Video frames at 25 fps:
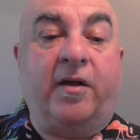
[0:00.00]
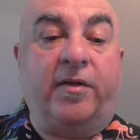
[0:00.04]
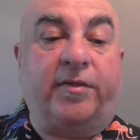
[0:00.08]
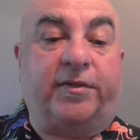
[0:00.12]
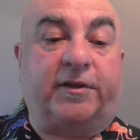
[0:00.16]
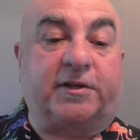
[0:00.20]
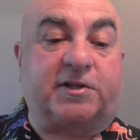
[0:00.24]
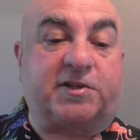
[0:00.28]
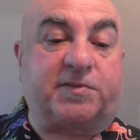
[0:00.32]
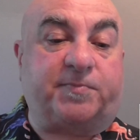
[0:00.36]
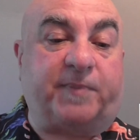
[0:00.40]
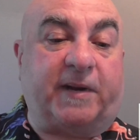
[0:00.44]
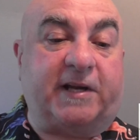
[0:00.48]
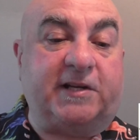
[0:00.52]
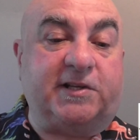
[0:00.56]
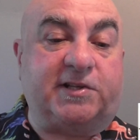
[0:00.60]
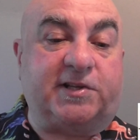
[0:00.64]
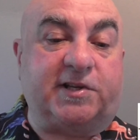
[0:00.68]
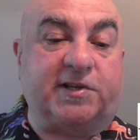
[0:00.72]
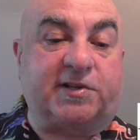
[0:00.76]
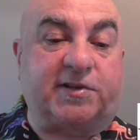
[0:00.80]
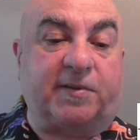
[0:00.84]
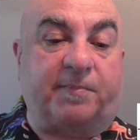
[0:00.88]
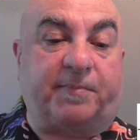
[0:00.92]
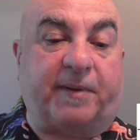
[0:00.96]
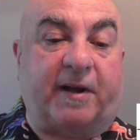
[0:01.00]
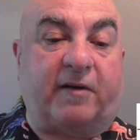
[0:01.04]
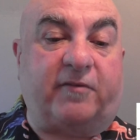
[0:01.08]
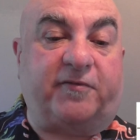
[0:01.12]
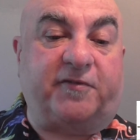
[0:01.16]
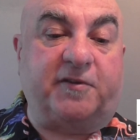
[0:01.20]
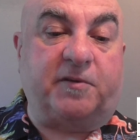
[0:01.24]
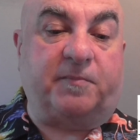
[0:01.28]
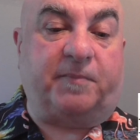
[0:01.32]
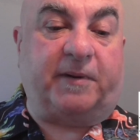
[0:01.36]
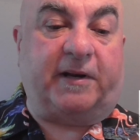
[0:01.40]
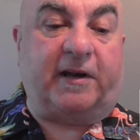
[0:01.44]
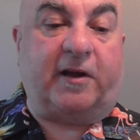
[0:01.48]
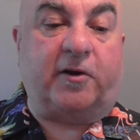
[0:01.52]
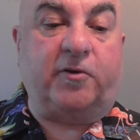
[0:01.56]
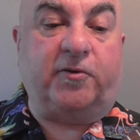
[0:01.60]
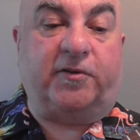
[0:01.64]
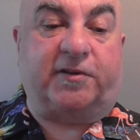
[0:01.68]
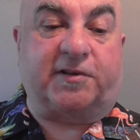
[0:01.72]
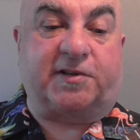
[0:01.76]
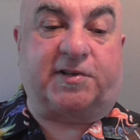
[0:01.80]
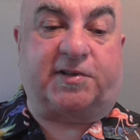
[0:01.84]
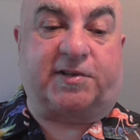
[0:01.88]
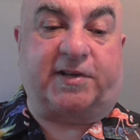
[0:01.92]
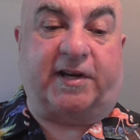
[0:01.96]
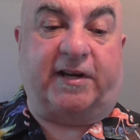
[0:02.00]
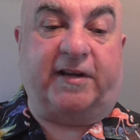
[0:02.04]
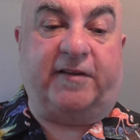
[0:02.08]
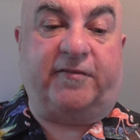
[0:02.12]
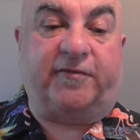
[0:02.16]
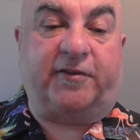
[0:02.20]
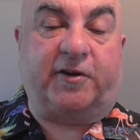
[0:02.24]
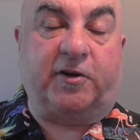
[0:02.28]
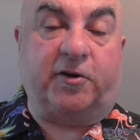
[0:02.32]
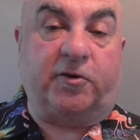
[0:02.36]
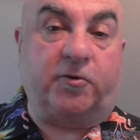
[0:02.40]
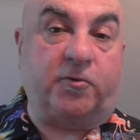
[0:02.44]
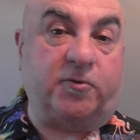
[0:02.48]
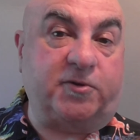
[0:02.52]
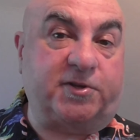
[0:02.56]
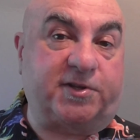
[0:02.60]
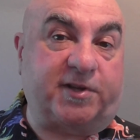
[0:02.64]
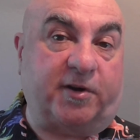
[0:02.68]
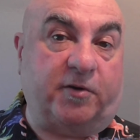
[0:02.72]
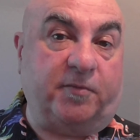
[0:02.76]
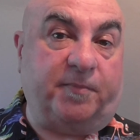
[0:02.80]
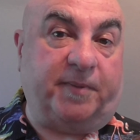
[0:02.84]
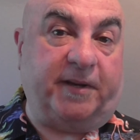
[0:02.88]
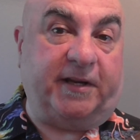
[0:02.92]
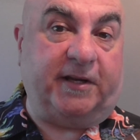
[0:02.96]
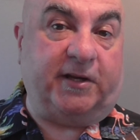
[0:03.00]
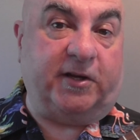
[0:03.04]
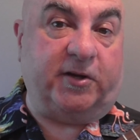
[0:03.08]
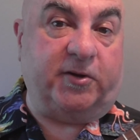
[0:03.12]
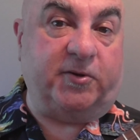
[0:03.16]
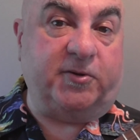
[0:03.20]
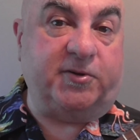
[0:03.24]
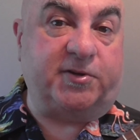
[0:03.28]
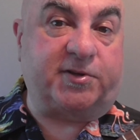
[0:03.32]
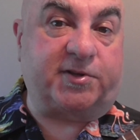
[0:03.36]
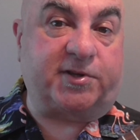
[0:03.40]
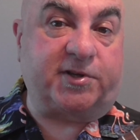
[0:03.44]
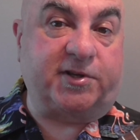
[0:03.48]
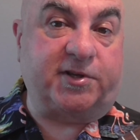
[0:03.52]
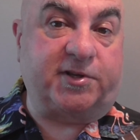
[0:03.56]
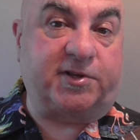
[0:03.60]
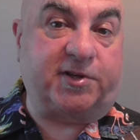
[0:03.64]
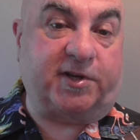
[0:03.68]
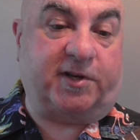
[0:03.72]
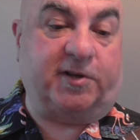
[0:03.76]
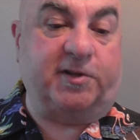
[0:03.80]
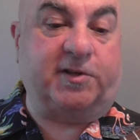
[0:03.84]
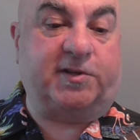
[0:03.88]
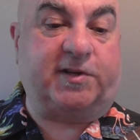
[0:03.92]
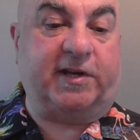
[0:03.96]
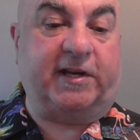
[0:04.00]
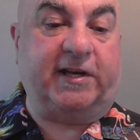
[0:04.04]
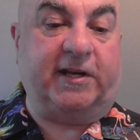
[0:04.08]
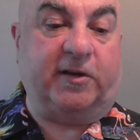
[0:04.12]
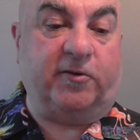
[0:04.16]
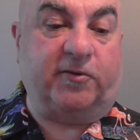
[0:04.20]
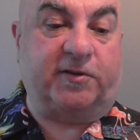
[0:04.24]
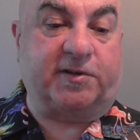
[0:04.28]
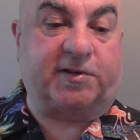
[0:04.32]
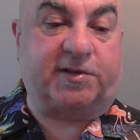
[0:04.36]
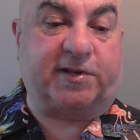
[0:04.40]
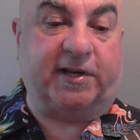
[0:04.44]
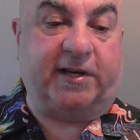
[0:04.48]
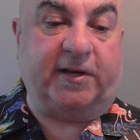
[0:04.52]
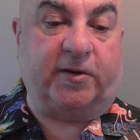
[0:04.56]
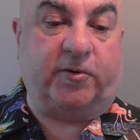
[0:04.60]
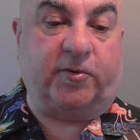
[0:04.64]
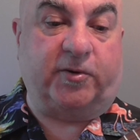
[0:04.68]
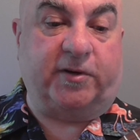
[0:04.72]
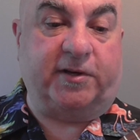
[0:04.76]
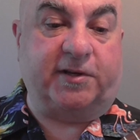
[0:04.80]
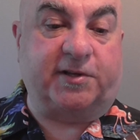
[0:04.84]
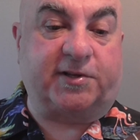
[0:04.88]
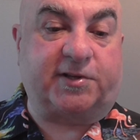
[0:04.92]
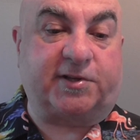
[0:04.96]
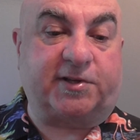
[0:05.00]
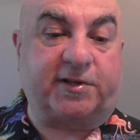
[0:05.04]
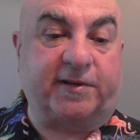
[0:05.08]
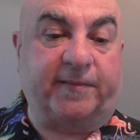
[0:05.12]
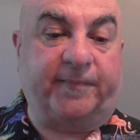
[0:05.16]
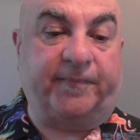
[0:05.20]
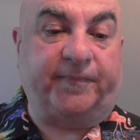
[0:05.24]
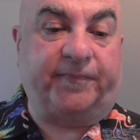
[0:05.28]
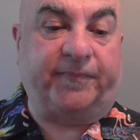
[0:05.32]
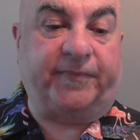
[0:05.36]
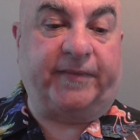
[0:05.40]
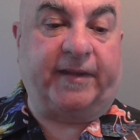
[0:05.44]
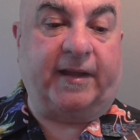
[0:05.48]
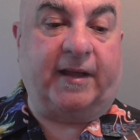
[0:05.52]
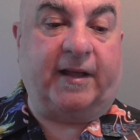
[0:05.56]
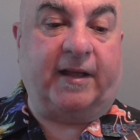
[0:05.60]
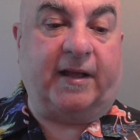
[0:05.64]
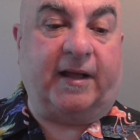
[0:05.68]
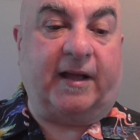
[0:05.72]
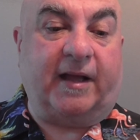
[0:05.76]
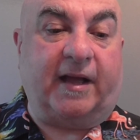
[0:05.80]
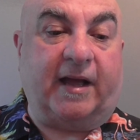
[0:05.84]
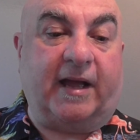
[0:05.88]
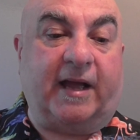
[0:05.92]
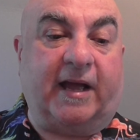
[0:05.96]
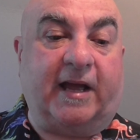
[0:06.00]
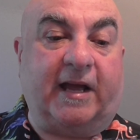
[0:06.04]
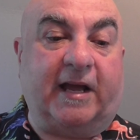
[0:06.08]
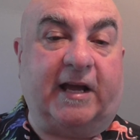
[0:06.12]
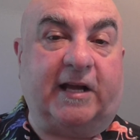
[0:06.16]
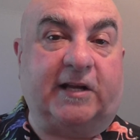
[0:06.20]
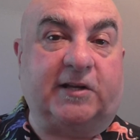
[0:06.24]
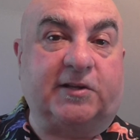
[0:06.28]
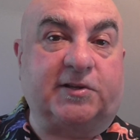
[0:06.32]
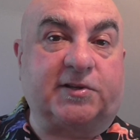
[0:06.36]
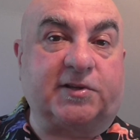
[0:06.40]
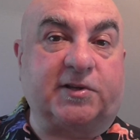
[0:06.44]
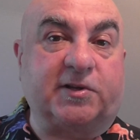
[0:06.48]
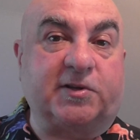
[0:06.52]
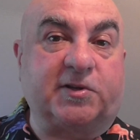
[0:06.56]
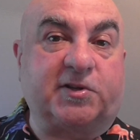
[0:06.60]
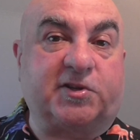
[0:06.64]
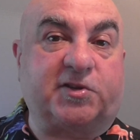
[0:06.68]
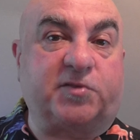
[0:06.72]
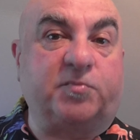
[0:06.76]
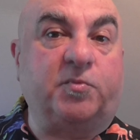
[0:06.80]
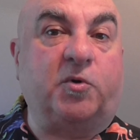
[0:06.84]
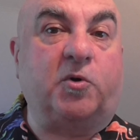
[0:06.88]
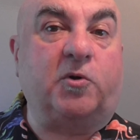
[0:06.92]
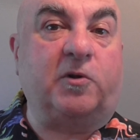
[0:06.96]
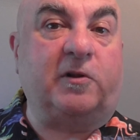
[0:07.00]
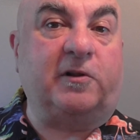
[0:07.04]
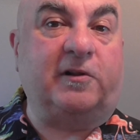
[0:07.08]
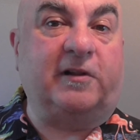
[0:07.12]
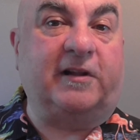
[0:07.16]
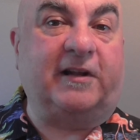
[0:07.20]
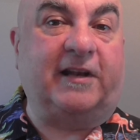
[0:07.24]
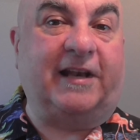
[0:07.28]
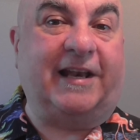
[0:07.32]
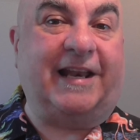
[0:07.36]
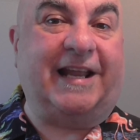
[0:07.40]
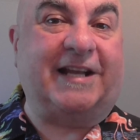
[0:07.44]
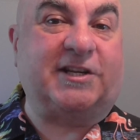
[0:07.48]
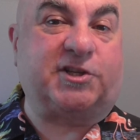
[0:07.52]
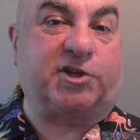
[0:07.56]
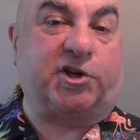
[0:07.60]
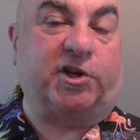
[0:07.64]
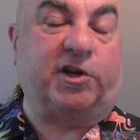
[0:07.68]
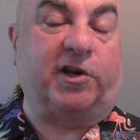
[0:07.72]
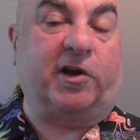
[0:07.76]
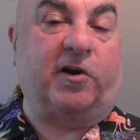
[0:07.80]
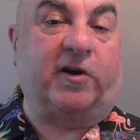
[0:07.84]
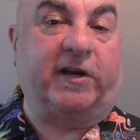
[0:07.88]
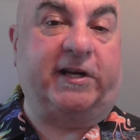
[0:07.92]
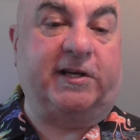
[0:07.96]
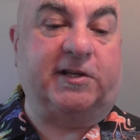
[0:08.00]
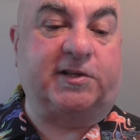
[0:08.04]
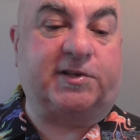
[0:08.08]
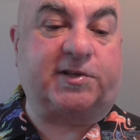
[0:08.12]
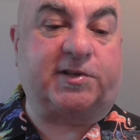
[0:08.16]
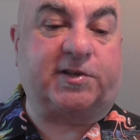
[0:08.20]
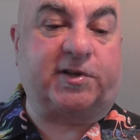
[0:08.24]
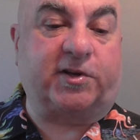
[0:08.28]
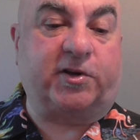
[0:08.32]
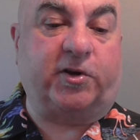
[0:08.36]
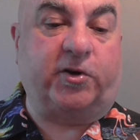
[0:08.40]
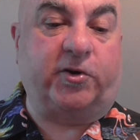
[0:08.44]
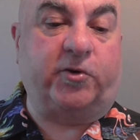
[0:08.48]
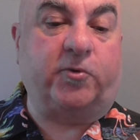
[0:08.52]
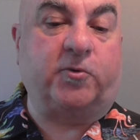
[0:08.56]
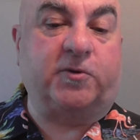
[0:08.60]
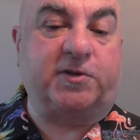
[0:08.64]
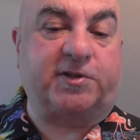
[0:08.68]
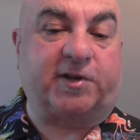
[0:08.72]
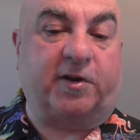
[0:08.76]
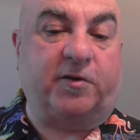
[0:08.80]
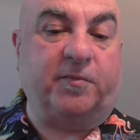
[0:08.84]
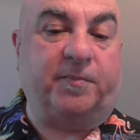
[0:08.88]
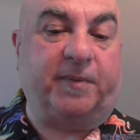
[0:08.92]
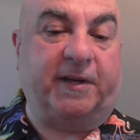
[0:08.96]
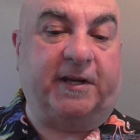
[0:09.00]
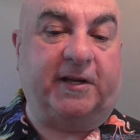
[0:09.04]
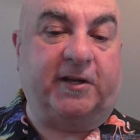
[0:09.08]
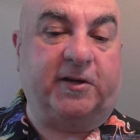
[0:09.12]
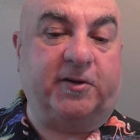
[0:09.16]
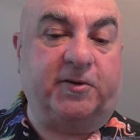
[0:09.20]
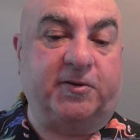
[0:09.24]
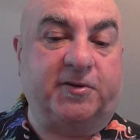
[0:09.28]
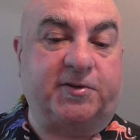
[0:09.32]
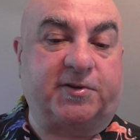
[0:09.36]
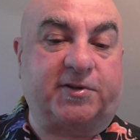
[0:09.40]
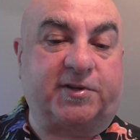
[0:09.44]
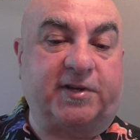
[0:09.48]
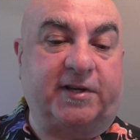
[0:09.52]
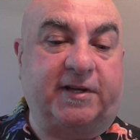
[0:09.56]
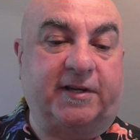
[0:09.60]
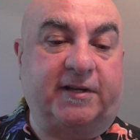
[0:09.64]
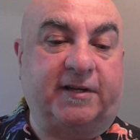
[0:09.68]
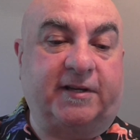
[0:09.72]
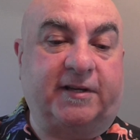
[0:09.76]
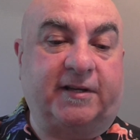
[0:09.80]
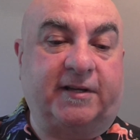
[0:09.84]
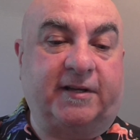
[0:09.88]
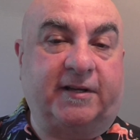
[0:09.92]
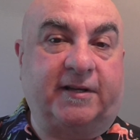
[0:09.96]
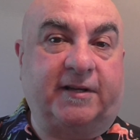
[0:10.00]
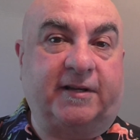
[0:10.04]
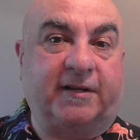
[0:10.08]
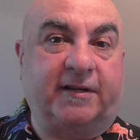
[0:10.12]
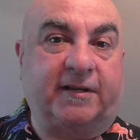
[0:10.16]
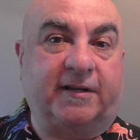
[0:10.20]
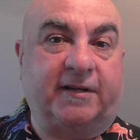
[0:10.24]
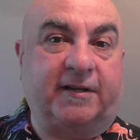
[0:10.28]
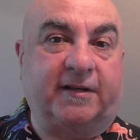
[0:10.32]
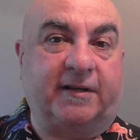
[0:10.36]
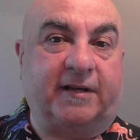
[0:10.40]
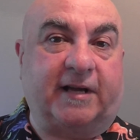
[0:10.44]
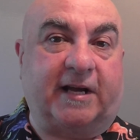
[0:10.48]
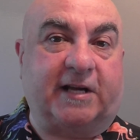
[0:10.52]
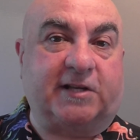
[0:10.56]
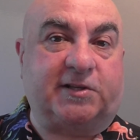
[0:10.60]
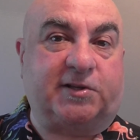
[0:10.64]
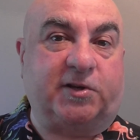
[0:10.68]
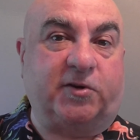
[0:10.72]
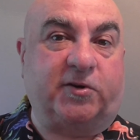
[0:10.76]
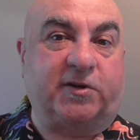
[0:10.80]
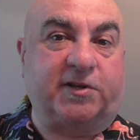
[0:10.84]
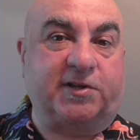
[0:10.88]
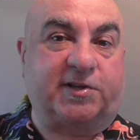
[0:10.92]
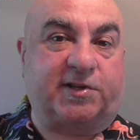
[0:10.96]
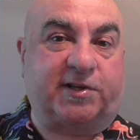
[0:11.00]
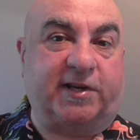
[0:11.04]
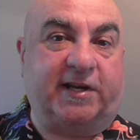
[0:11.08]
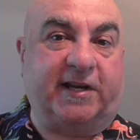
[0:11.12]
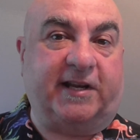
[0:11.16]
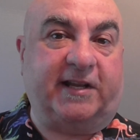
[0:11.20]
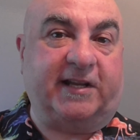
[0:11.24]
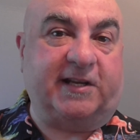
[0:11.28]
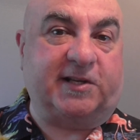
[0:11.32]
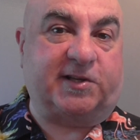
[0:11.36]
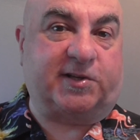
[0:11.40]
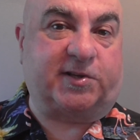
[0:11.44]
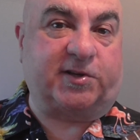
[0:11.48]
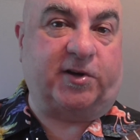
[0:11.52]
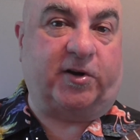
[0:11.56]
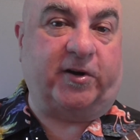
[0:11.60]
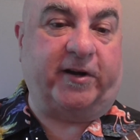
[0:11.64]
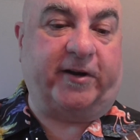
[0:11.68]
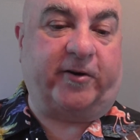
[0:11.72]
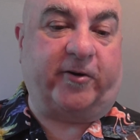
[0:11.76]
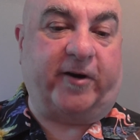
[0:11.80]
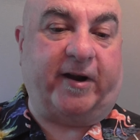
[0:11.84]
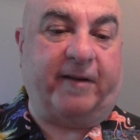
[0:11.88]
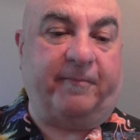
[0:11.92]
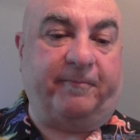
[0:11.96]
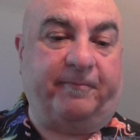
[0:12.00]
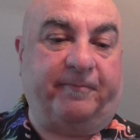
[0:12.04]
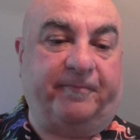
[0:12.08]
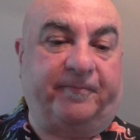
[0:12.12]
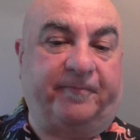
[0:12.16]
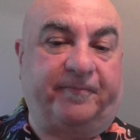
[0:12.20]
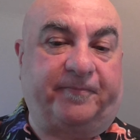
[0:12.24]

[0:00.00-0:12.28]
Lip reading: The spaces above and below the stave can also be used to continue the sequence, and small leisure lines can also be used, as you can see in this diagram.